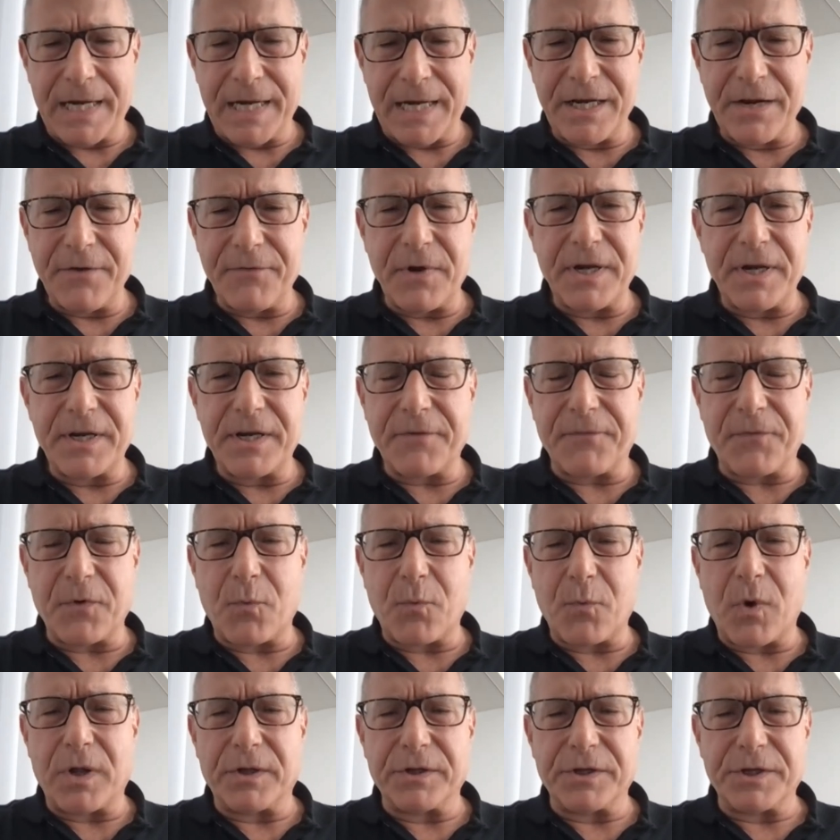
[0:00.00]
di-
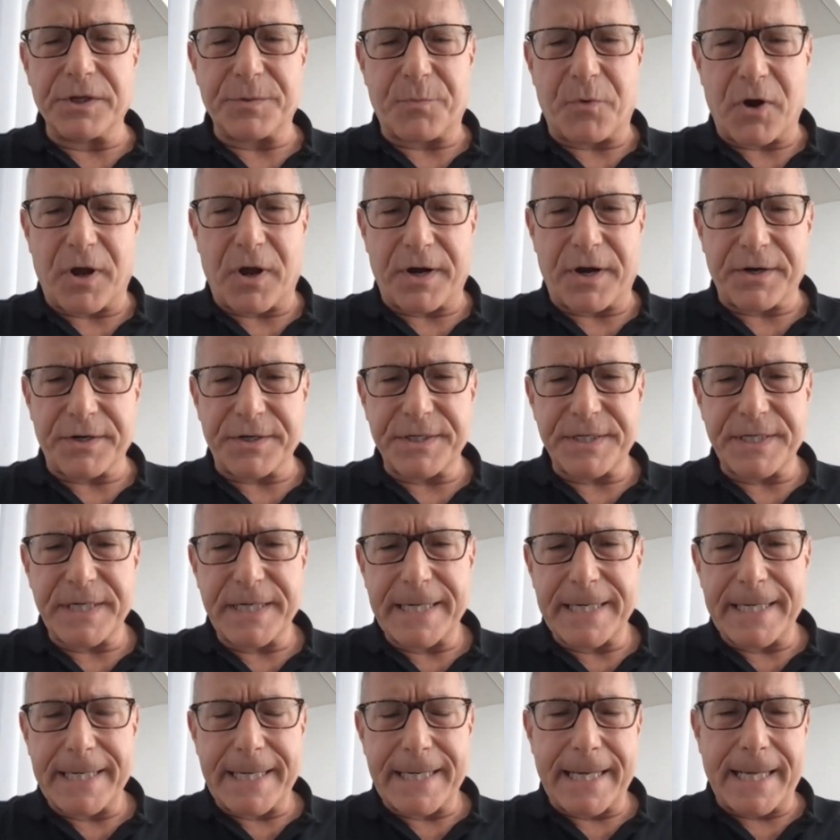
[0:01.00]
different wellness products.
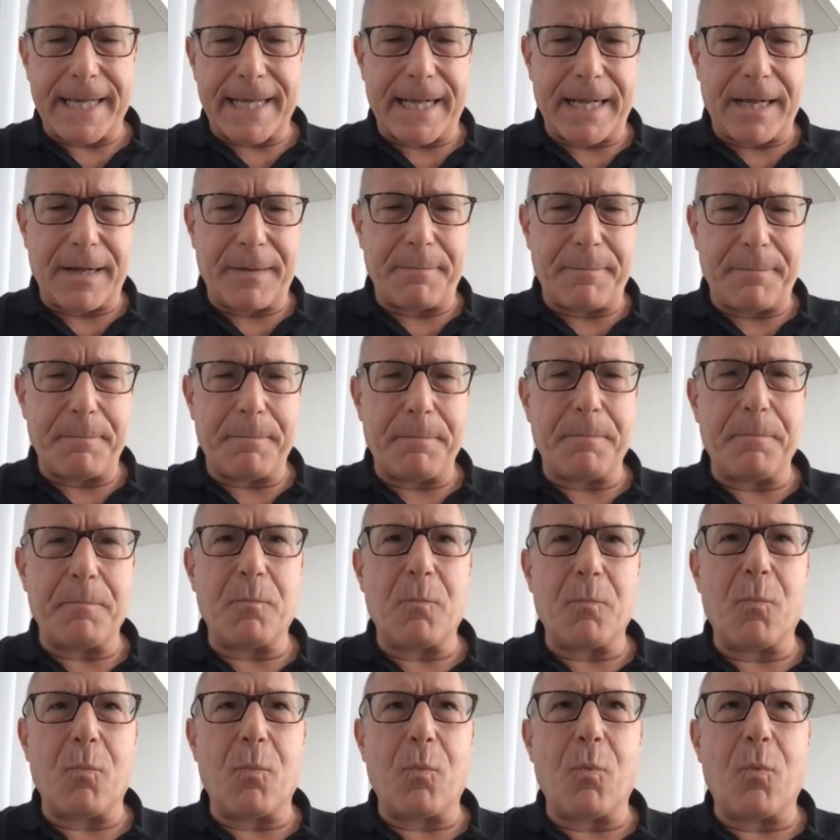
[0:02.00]
Um,
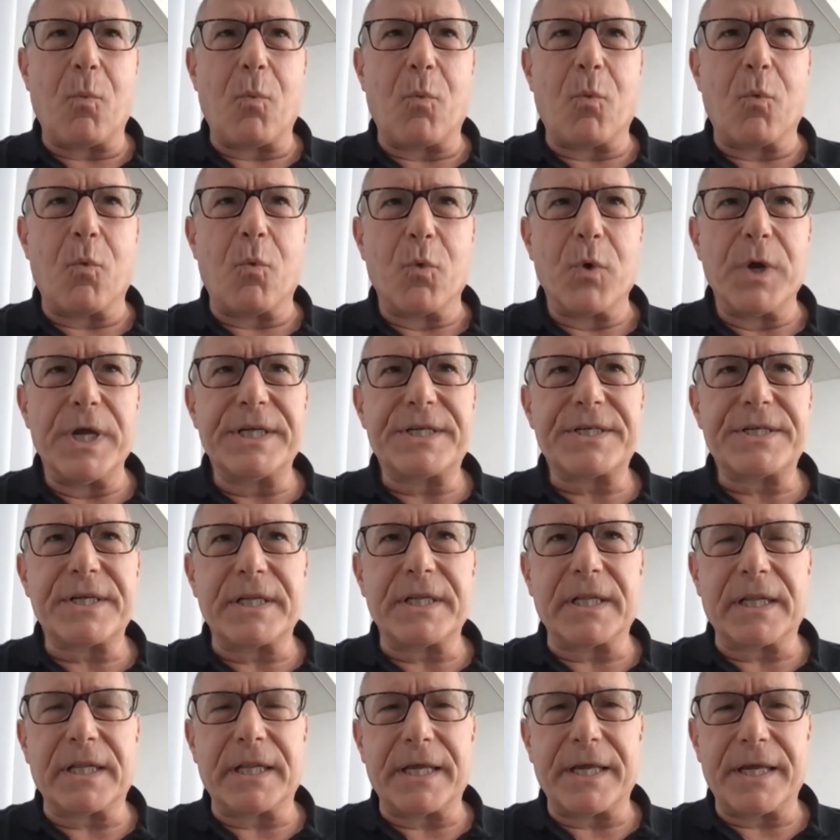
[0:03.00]

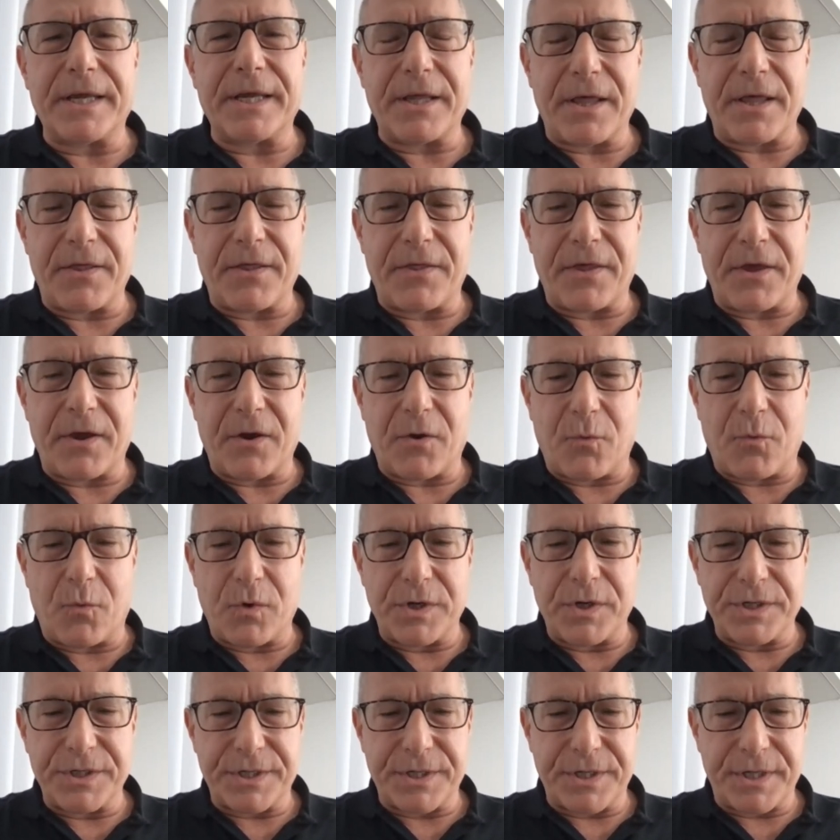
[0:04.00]
recently, there
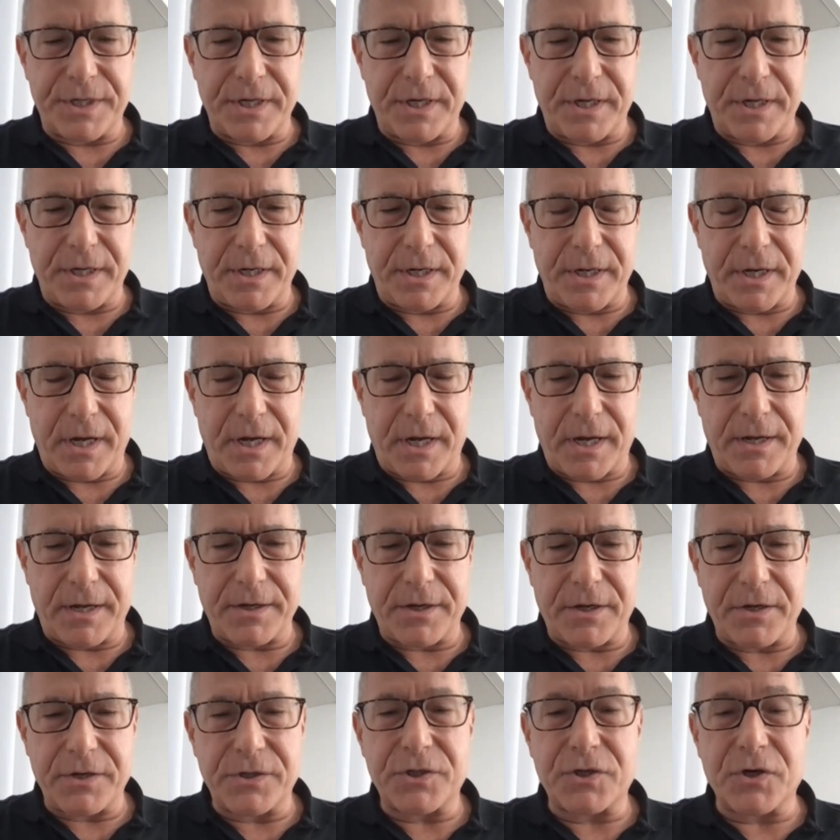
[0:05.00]
was the uh,
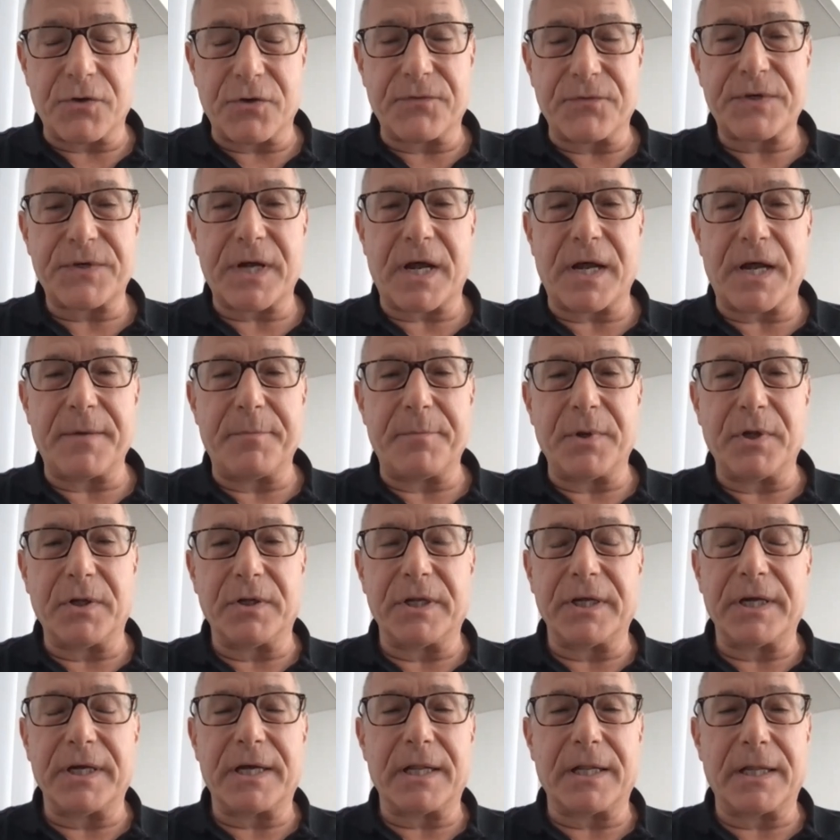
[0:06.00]
Surfside
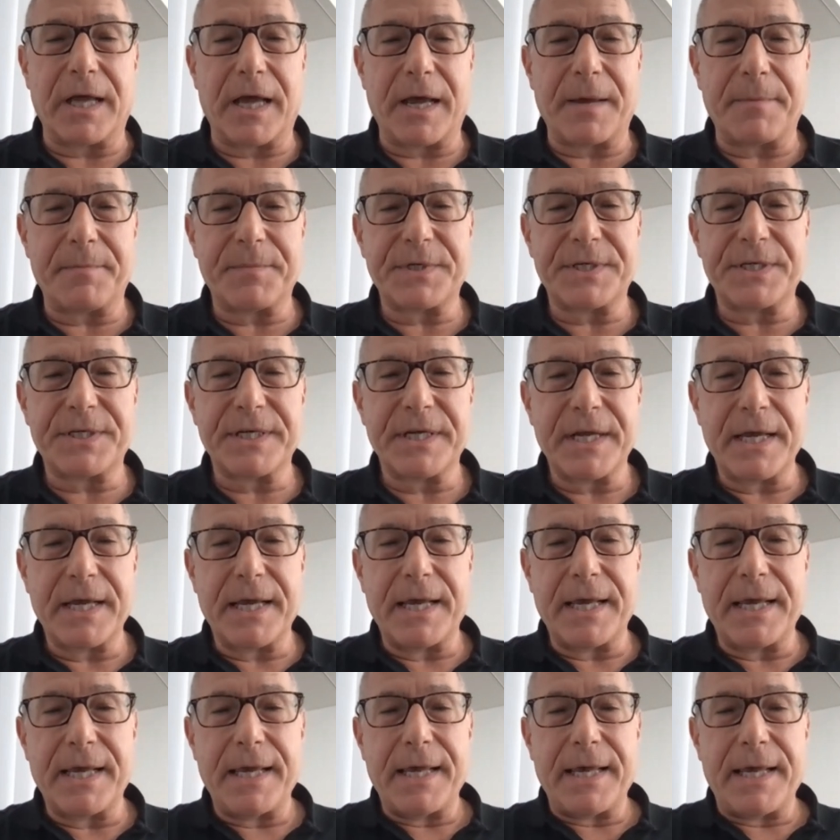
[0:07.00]
building collapse,
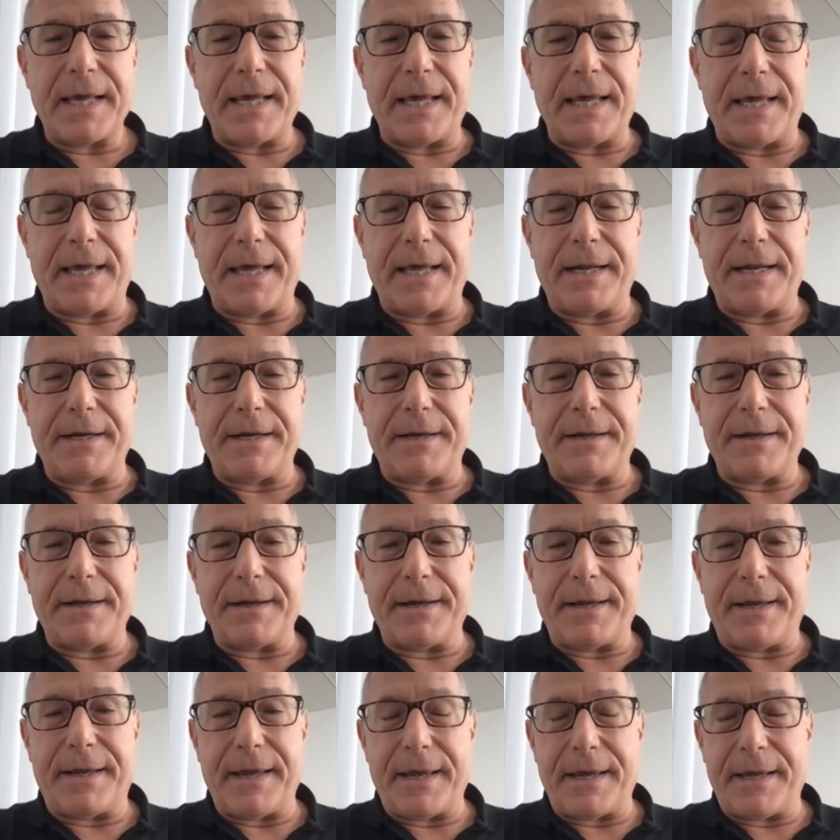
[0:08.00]
and
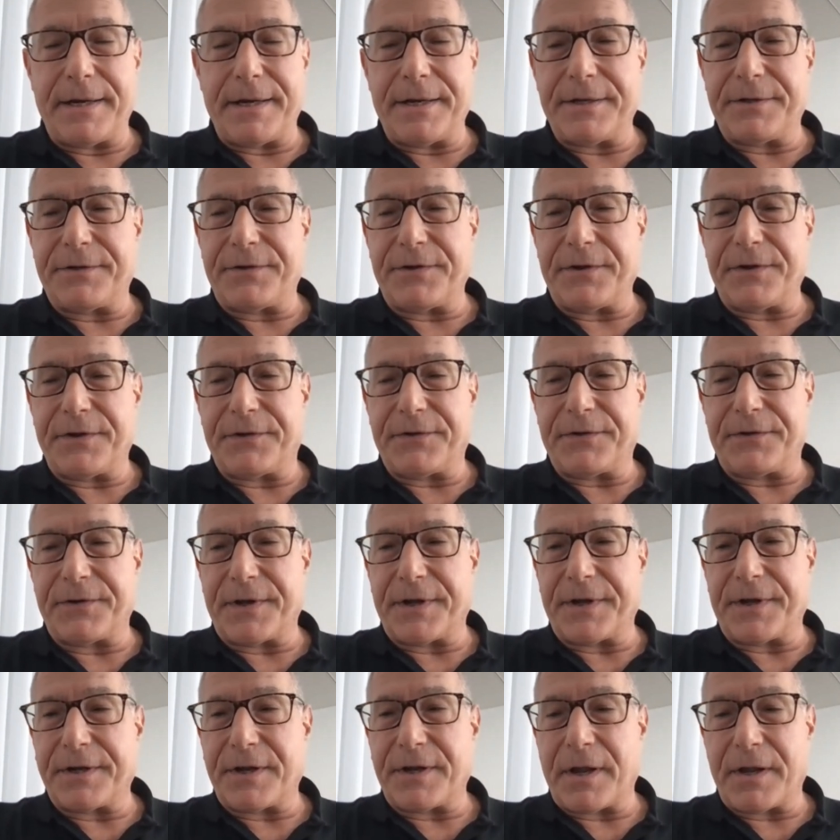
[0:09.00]
again, it's it's
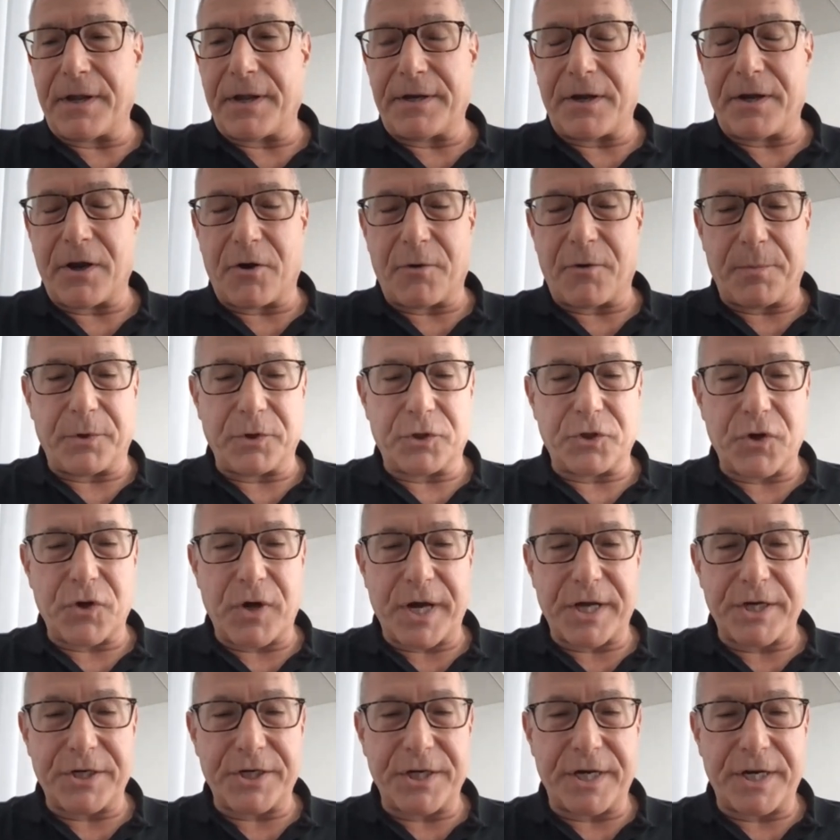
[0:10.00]
a, a terrible
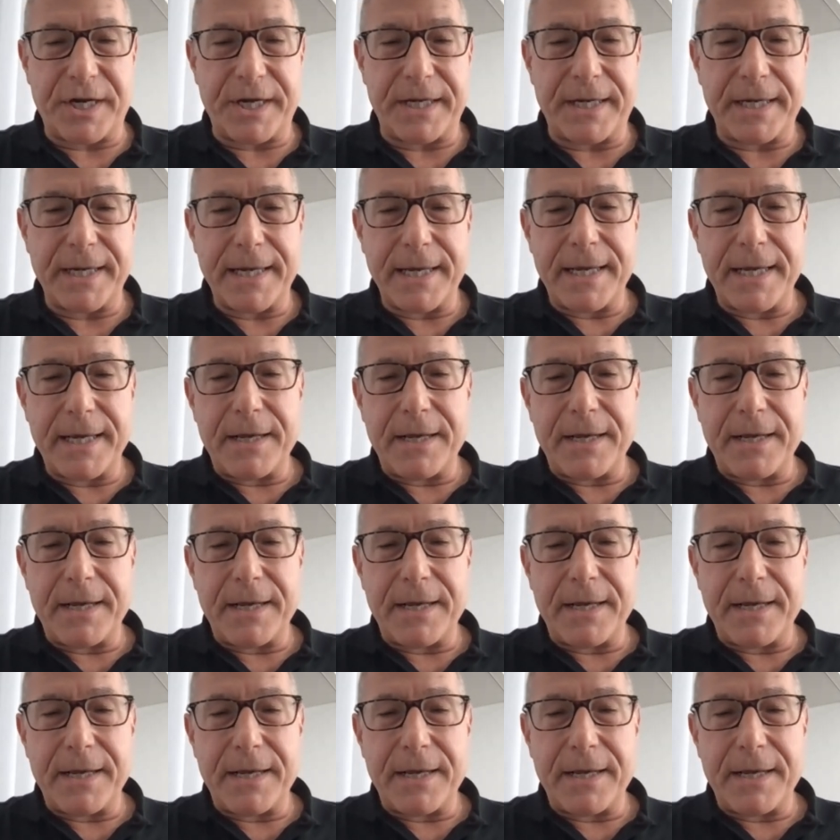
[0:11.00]
tragedy.